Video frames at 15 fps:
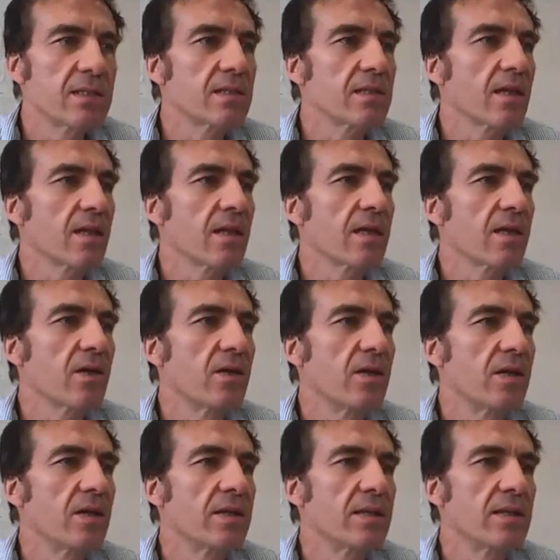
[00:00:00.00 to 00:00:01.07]
lessons and
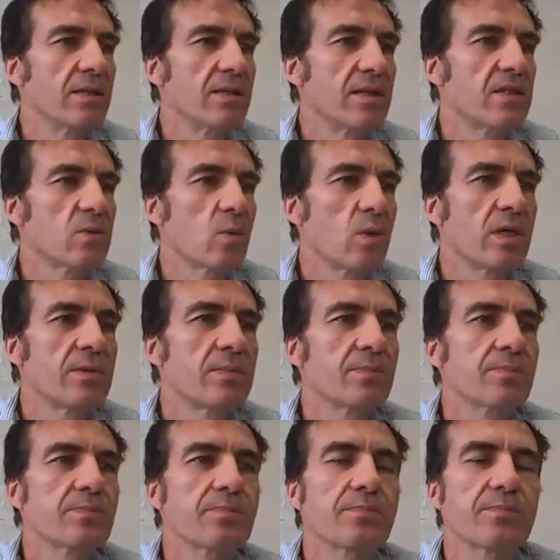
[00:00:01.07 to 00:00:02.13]
click on
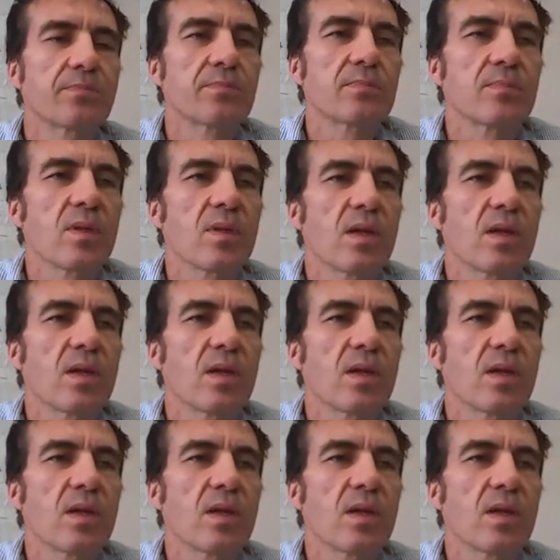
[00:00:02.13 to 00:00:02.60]
this one,